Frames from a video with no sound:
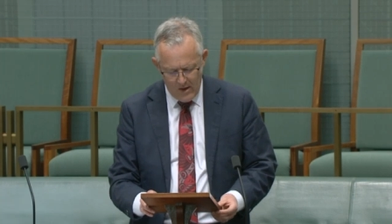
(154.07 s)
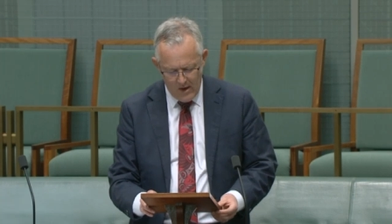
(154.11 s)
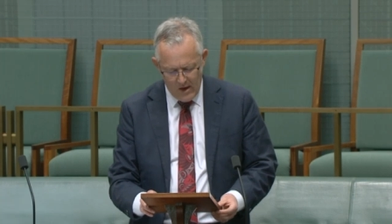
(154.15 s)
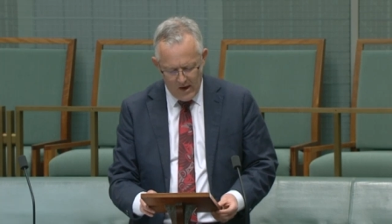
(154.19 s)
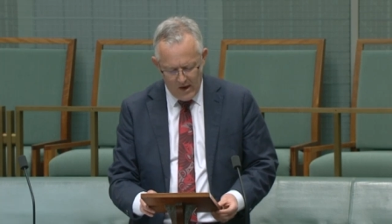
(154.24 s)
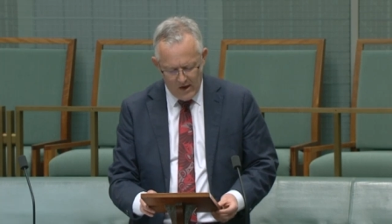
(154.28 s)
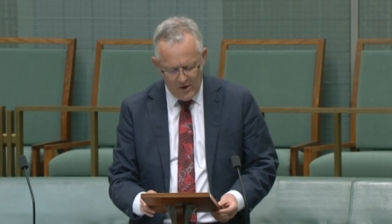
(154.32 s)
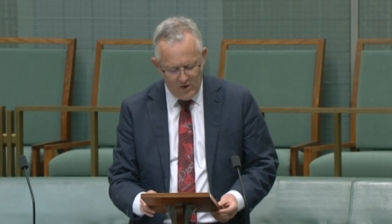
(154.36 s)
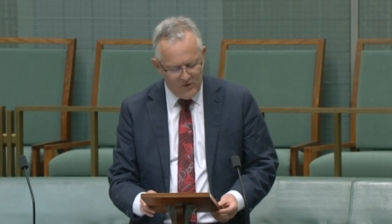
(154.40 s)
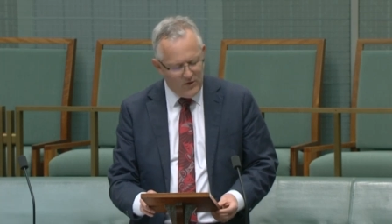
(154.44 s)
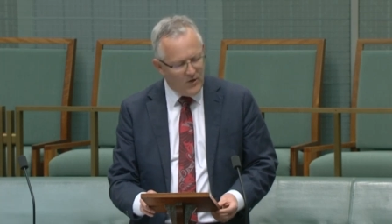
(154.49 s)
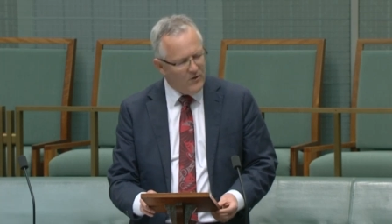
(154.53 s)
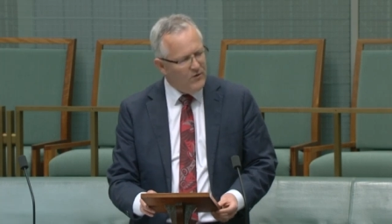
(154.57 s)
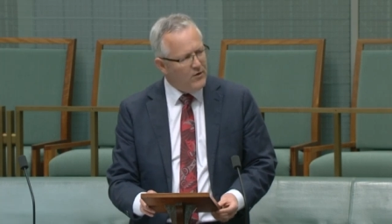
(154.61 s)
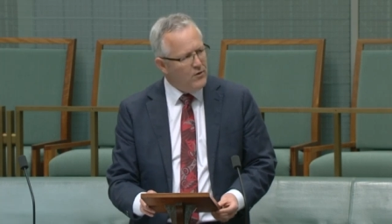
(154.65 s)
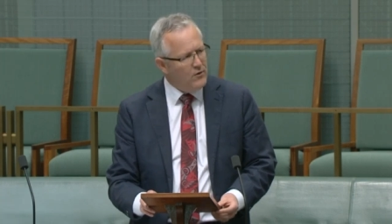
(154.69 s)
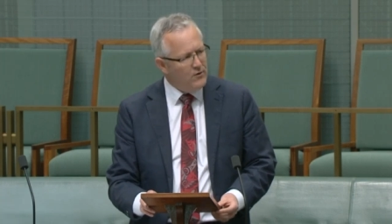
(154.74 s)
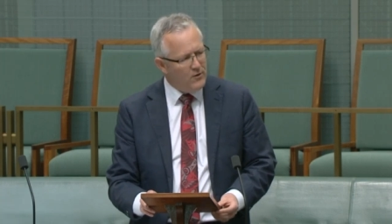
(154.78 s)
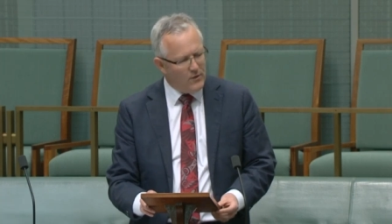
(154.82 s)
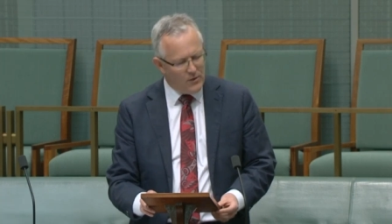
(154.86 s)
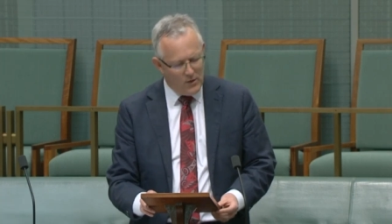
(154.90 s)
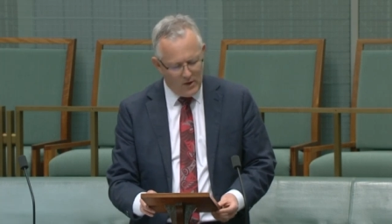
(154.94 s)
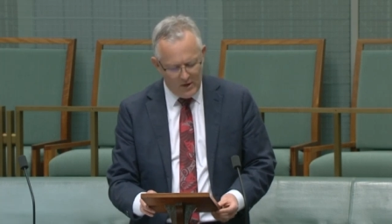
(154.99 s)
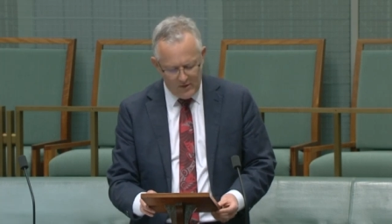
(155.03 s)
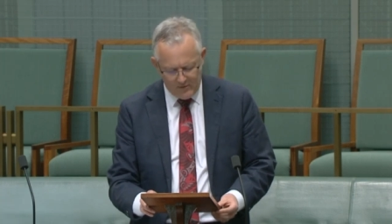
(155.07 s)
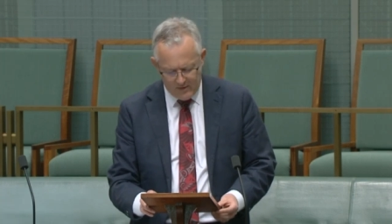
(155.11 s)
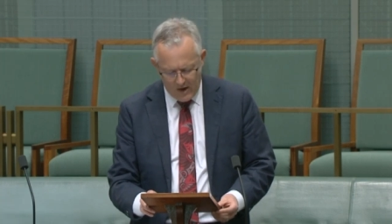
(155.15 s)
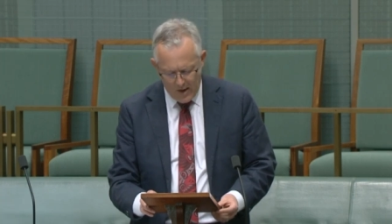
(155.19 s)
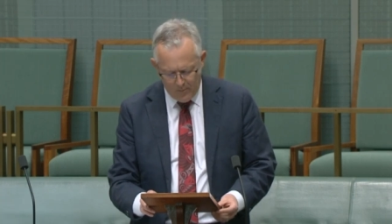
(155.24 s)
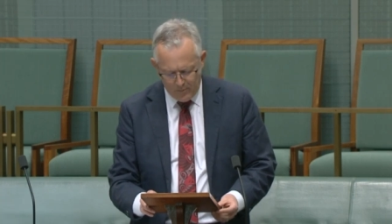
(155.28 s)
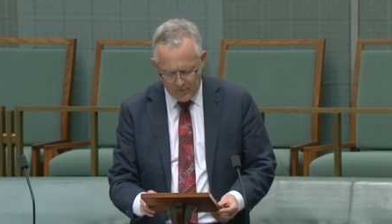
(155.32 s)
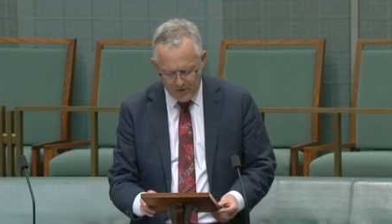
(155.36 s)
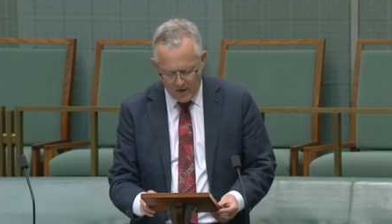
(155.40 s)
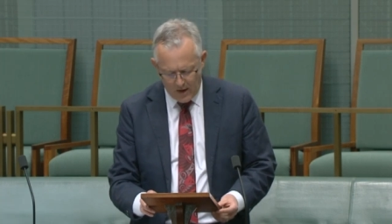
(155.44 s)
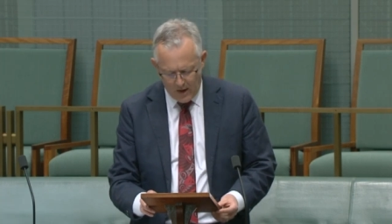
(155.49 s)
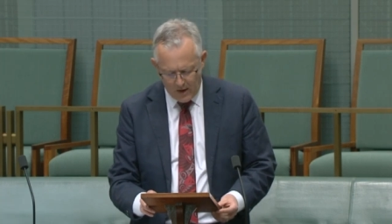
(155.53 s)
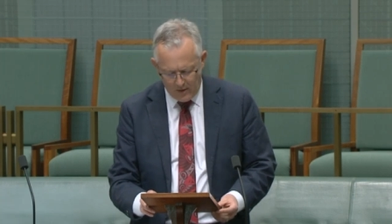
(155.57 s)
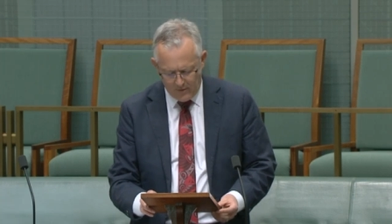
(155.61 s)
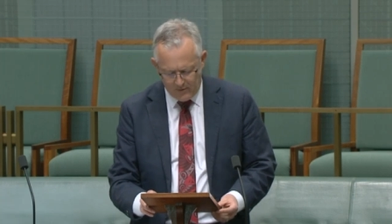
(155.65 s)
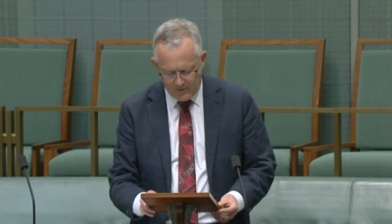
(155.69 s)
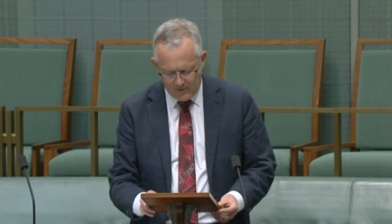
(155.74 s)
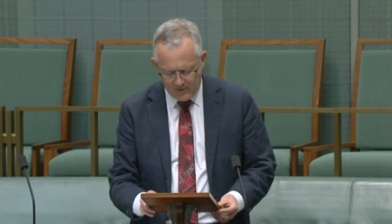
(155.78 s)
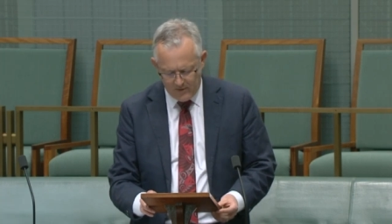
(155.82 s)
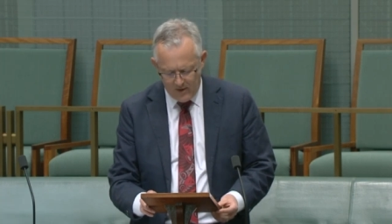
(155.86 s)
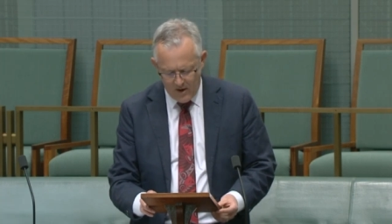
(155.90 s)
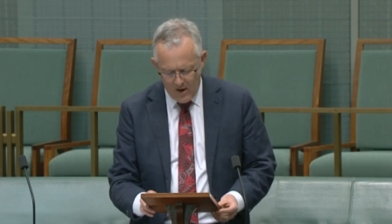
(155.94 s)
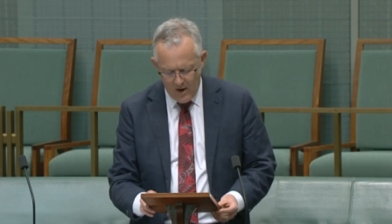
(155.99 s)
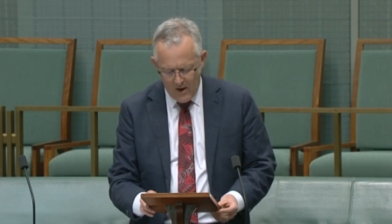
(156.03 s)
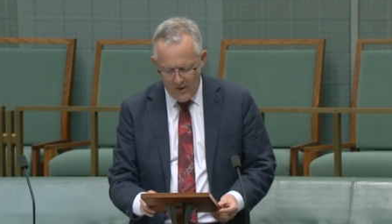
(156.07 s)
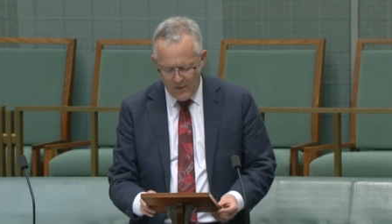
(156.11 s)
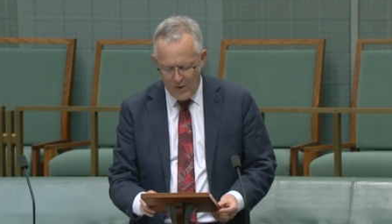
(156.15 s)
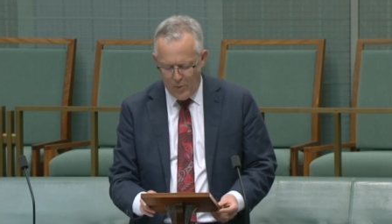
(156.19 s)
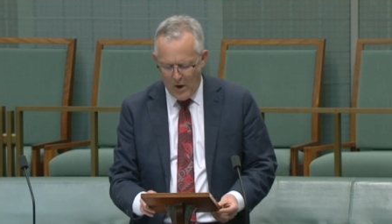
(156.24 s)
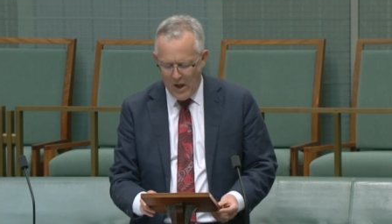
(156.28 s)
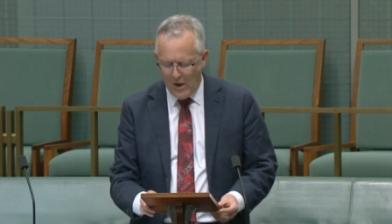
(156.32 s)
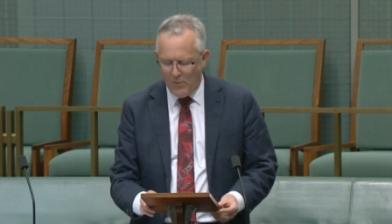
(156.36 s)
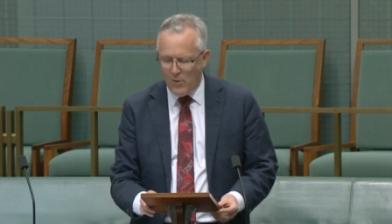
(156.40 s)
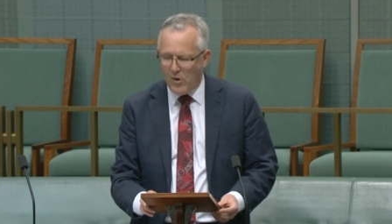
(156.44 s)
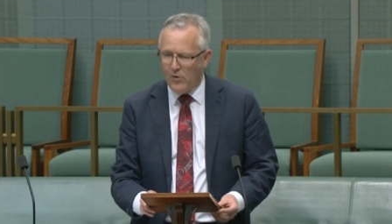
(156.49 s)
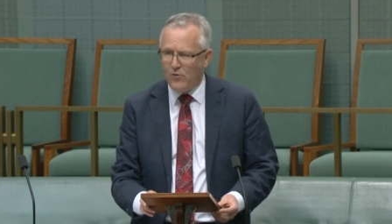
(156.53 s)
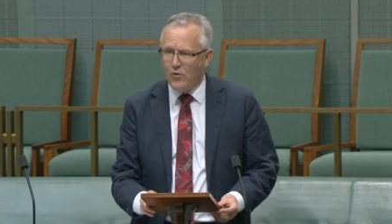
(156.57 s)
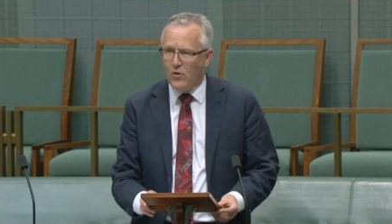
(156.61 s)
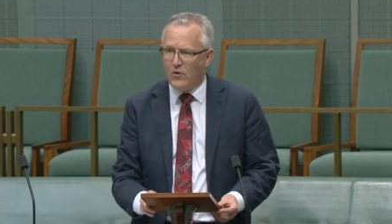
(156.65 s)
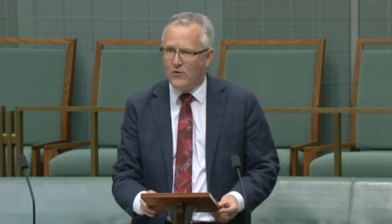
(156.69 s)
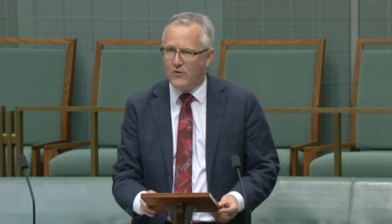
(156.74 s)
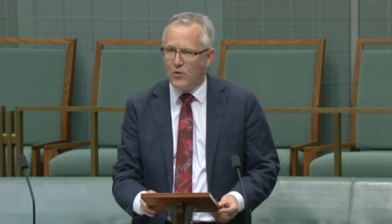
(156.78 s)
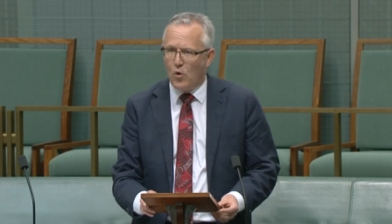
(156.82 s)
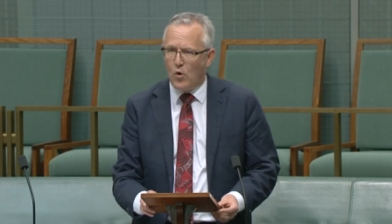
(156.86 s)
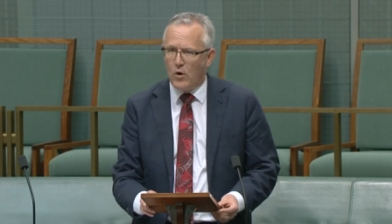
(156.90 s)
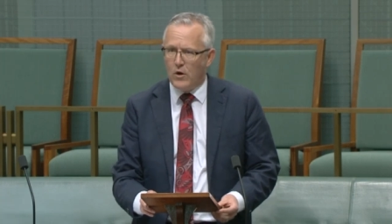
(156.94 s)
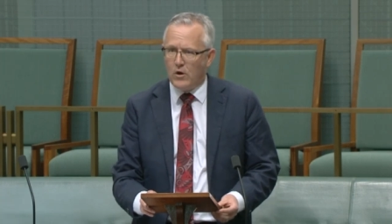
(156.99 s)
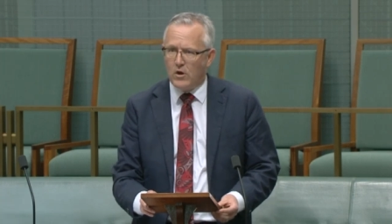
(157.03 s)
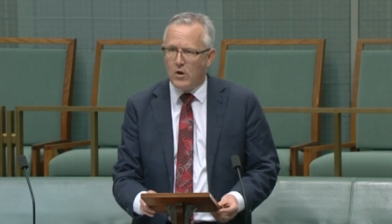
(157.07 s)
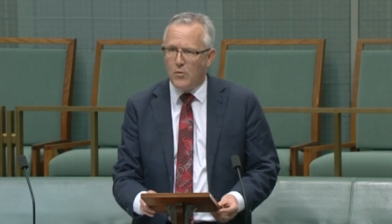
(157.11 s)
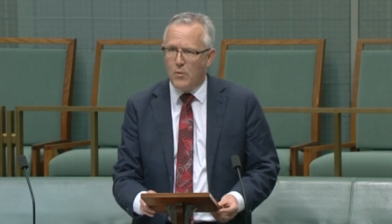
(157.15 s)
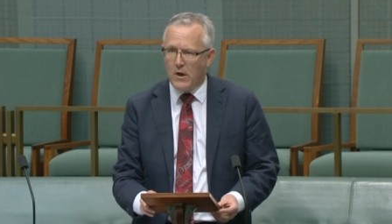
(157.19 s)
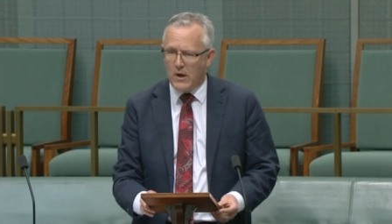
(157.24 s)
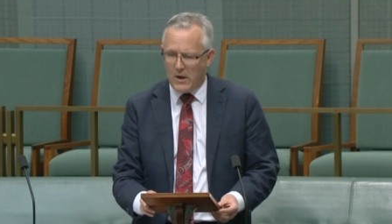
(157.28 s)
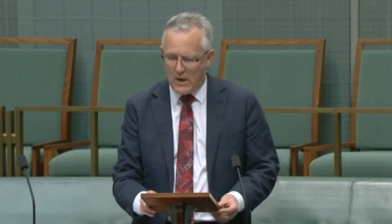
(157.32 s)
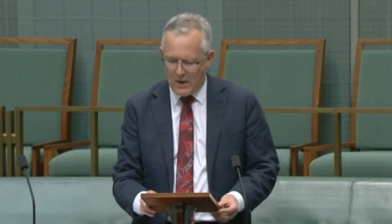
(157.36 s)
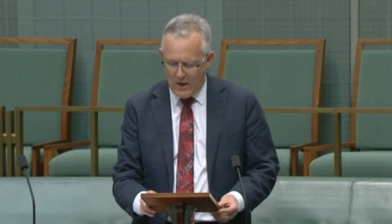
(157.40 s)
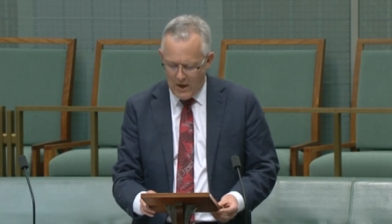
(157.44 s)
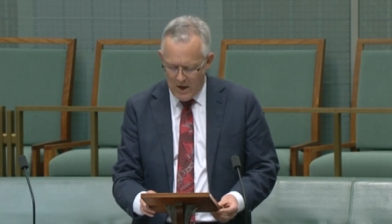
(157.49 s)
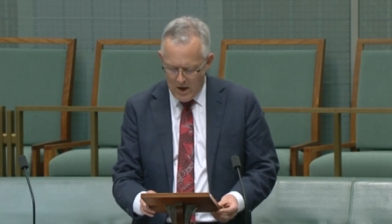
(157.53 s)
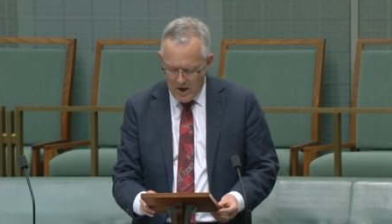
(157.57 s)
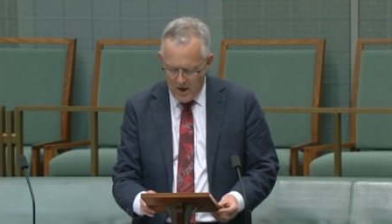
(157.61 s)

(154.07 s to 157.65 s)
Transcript: In addition to these updates, the Parliamentary Joint Committee